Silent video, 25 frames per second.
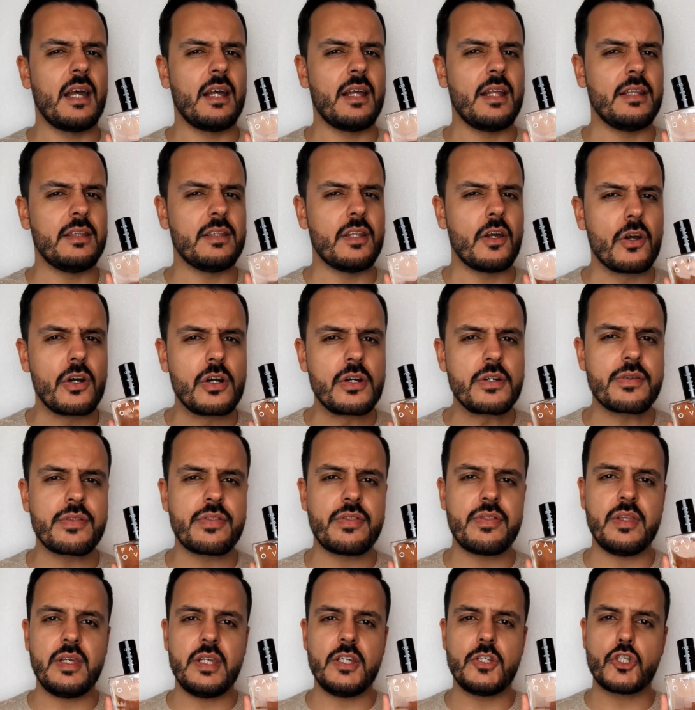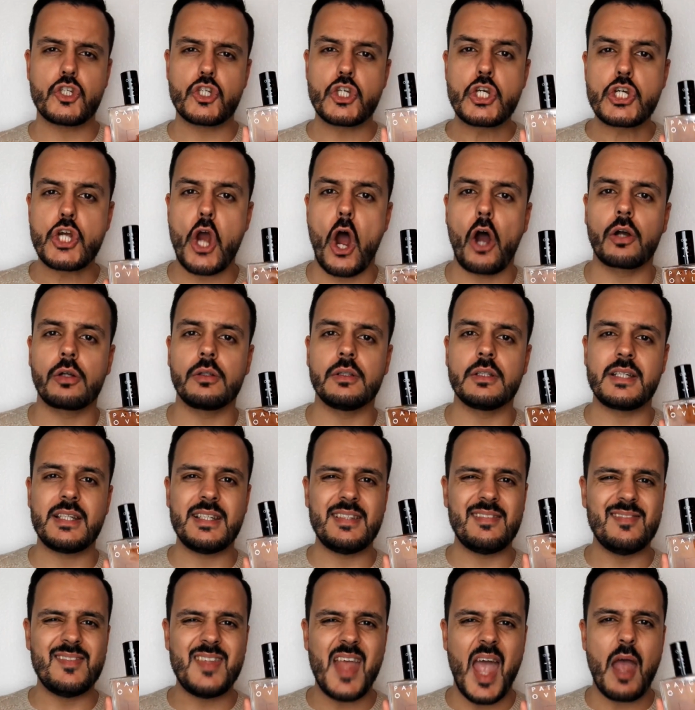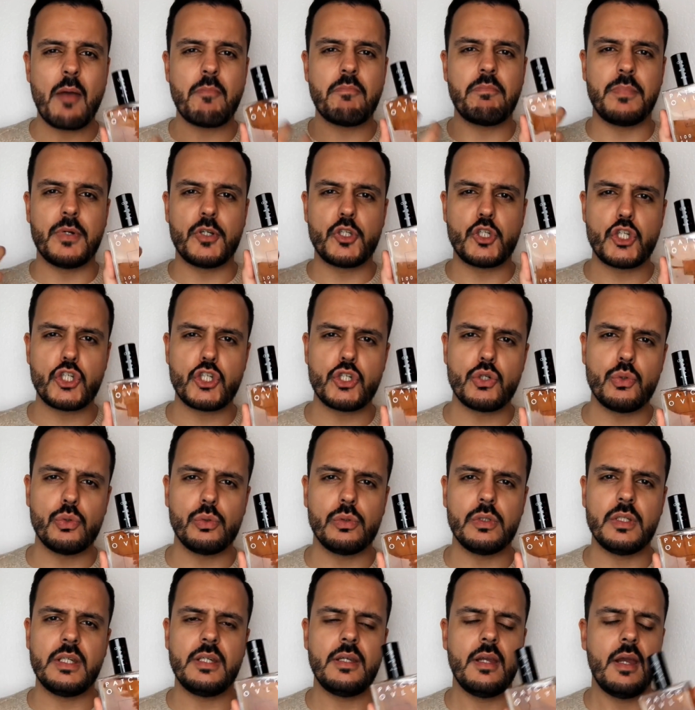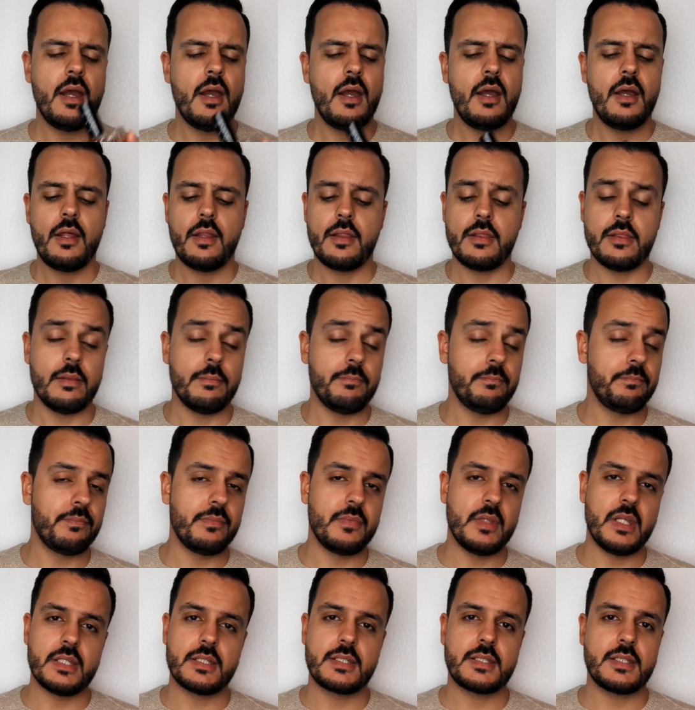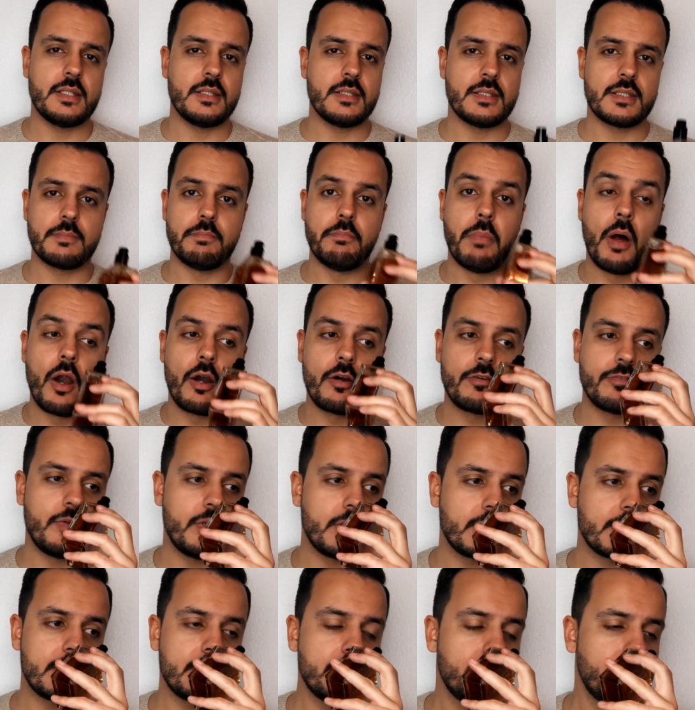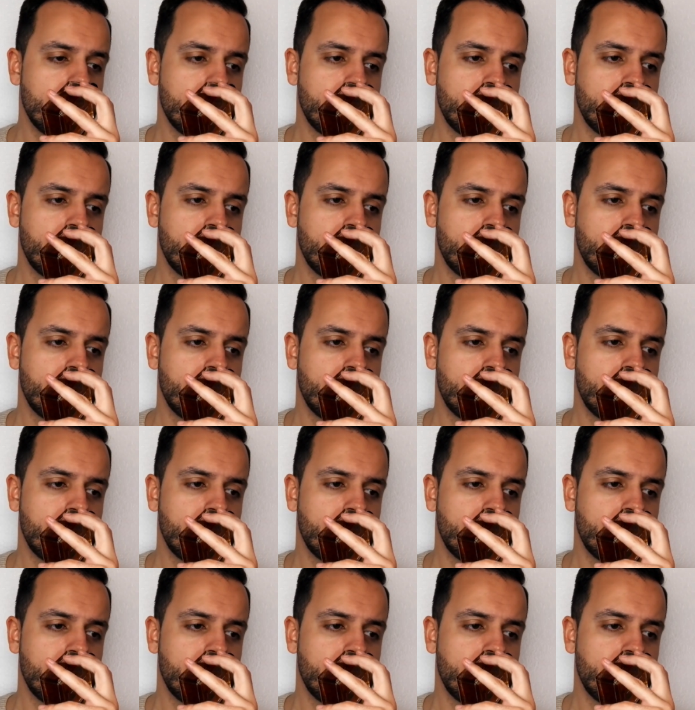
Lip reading: an earthy, chocolatey, damp patchouli. This is perfect.